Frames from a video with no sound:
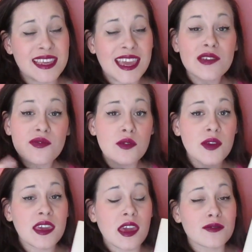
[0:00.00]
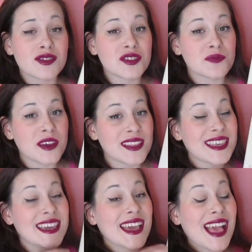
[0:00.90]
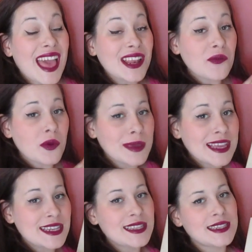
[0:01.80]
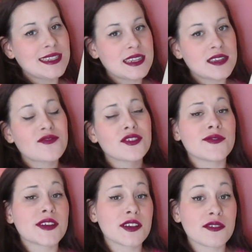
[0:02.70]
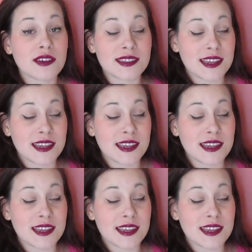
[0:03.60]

They had a few encounters, but they kind of remained at this state for a very long